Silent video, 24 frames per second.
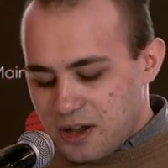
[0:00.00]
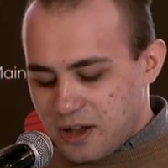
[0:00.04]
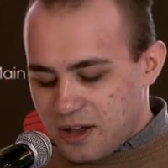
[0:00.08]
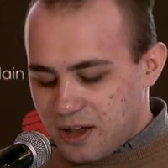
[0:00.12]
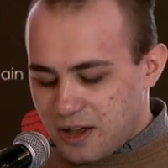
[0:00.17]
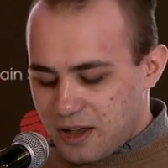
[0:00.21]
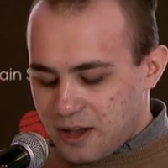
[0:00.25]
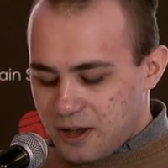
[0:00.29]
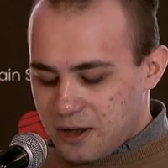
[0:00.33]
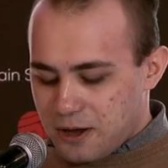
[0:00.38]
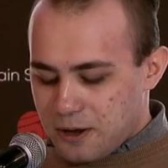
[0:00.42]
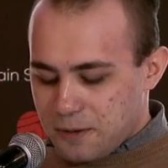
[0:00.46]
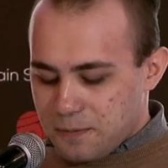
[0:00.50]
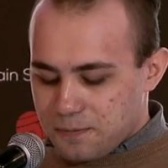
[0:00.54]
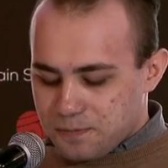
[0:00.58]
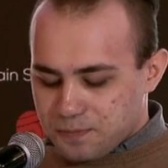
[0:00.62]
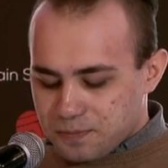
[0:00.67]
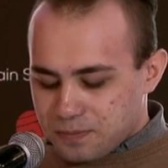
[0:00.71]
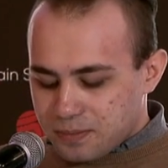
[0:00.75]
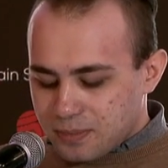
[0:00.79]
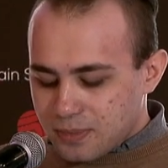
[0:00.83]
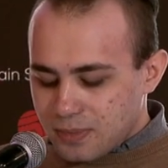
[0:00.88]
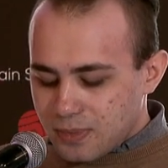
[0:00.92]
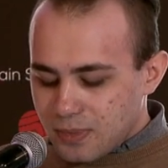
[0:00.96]

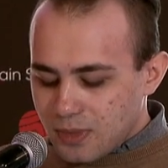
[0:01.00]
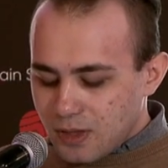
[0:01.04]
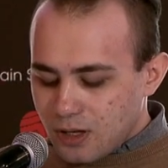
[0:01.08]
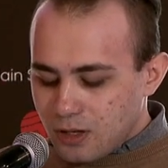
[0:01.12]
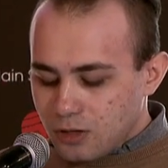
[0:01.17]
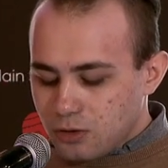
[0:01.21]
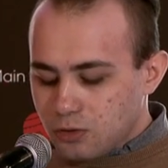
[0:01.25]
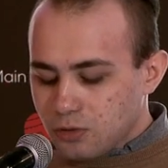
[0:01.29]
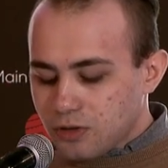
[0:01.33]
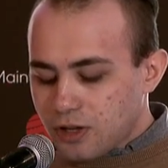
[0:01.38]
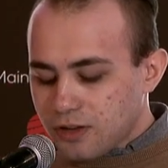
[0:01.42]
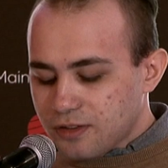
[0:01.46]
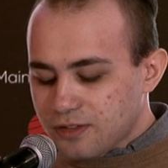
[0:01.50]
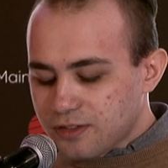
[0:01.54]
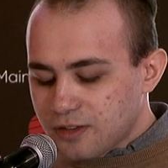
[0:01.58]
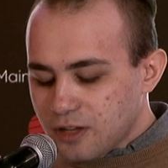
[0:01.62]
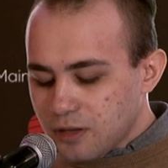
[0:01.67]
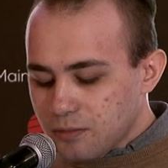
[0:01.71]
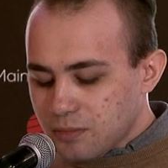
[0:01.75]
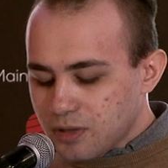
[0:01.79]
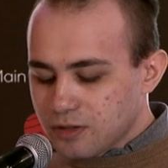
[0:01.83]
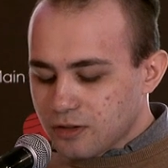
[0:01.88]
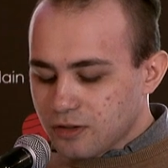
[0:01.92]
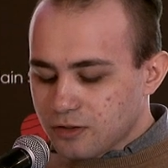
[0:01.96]
to the
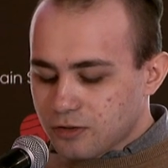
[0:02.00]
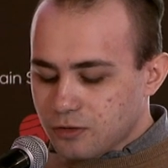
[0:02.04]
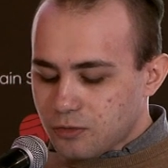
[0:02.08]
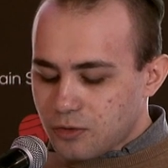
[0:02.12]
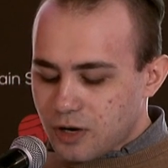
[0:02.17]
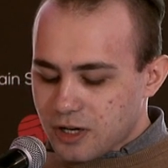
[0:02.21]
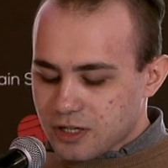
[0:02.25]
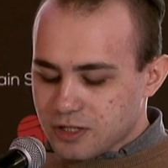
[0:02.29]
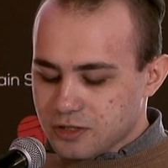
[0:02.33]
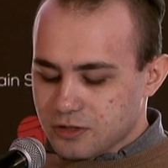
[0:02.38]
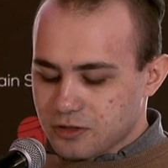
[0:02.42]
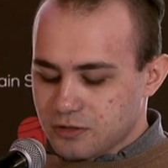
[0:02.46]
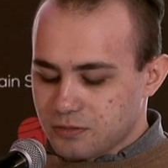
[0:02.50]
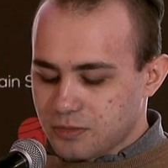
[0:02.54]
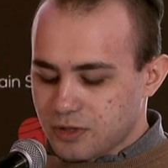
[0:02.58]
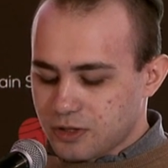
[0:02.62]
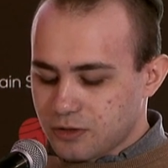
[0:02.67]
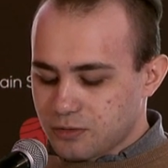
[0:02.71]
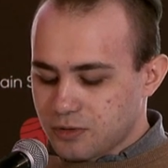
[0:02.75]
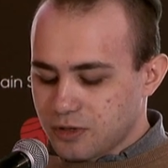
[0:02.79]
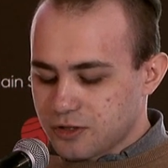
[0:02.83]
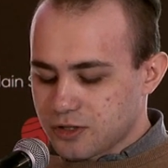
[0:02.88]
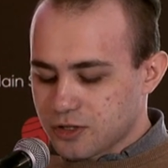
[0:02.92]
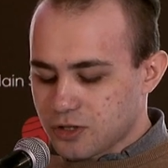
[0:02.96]
simple destruction
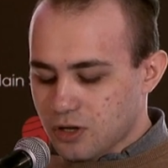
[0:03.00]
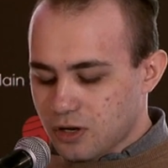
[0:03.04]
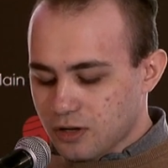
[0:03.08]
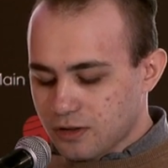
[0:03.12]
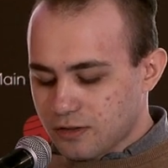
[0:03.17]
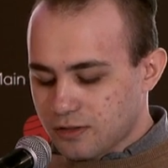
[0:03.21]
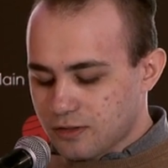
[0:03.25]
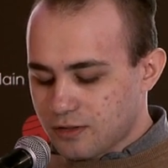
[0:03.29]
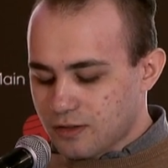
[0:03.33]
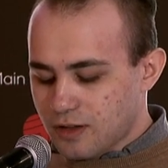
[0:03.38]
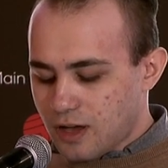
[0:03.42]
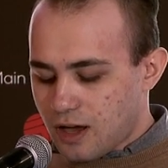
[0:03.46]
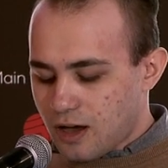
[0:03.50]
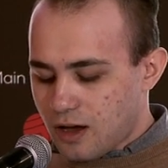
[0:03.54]
between shots,